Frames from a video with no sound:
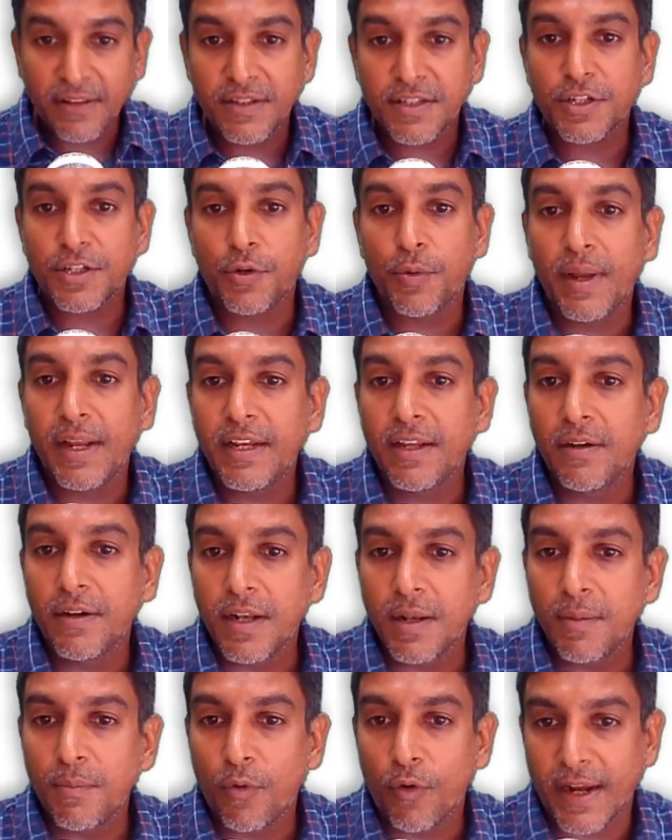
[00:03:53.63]
this query a
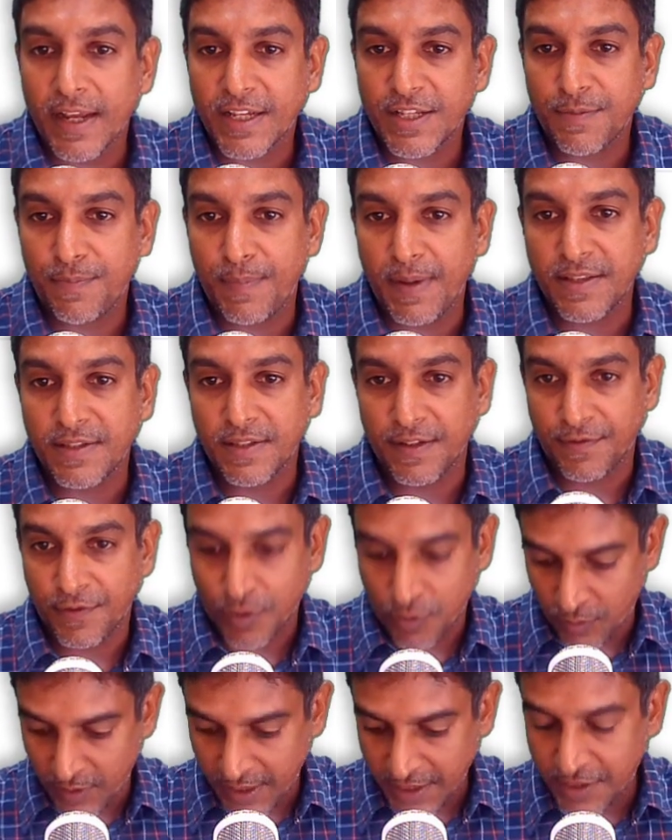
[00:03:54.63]
little more expensive.
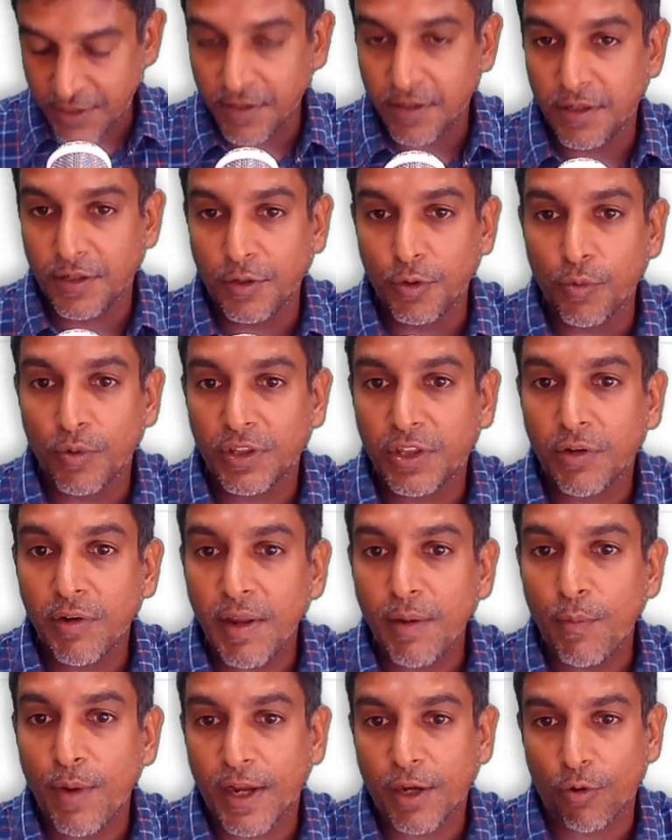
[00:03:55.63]
So let's do a
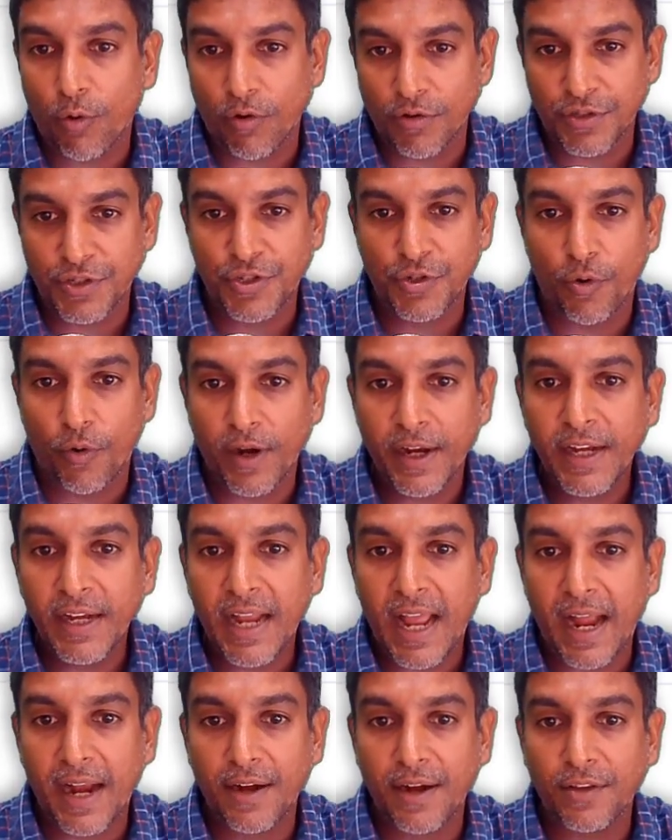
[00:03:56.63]
three-way cross join
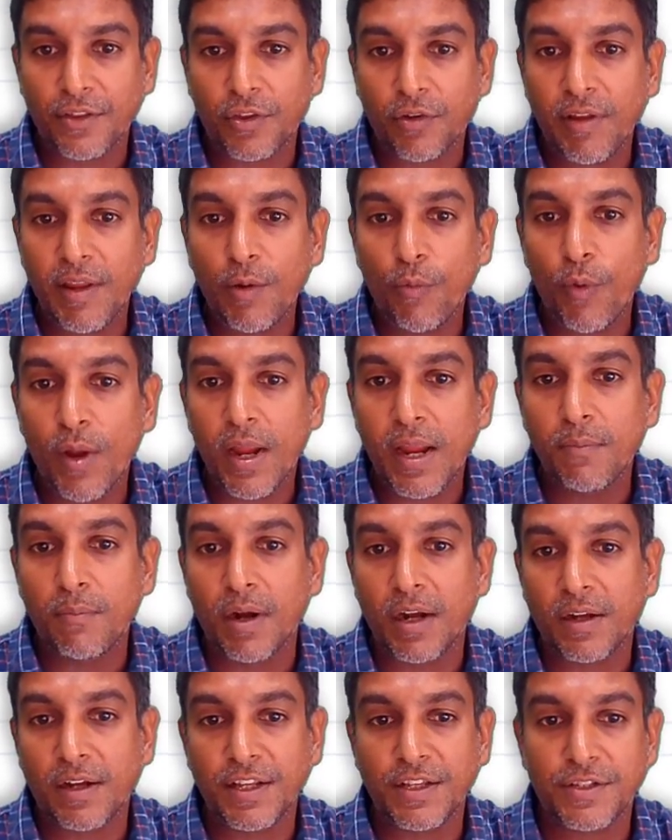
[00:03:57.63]
and a three-way
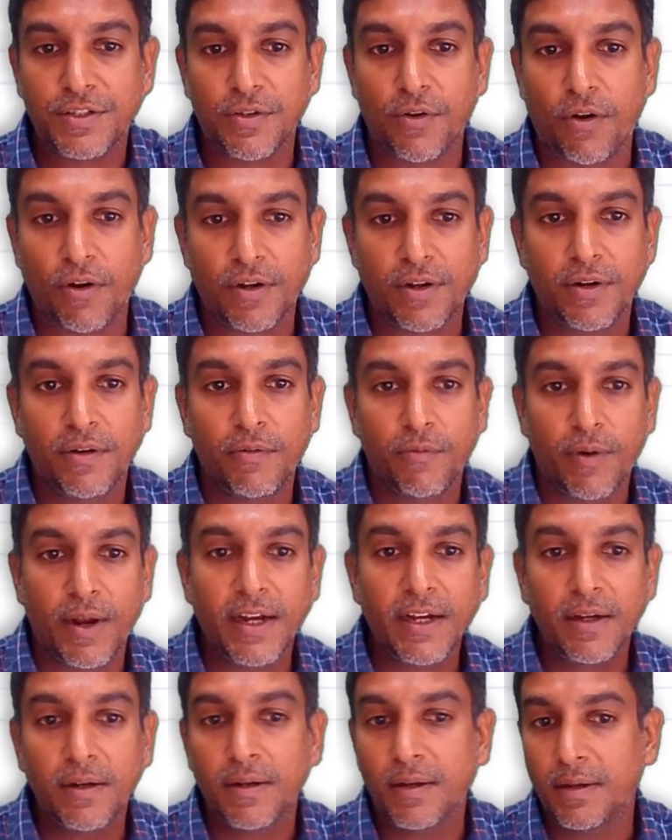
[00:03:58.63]
multi-sort,
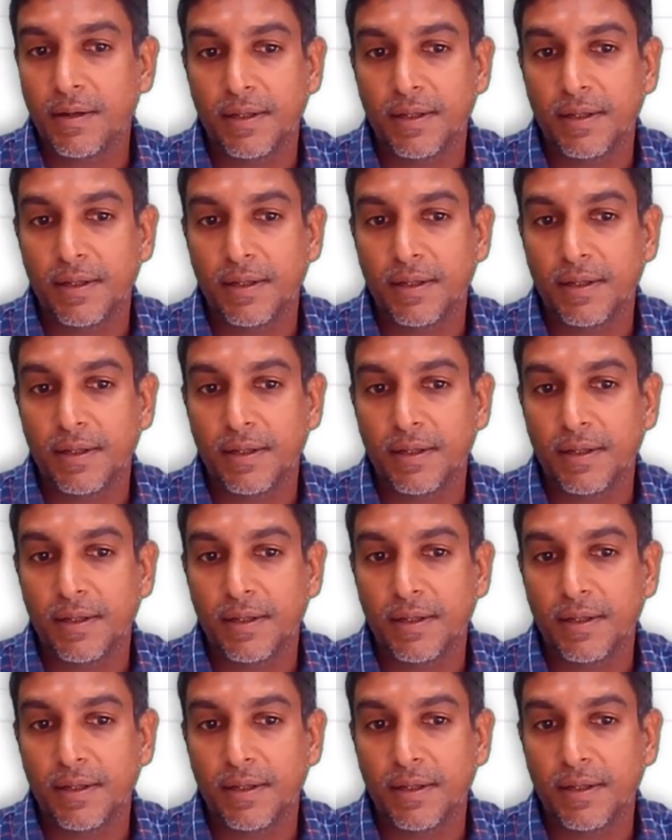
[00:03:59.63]
right?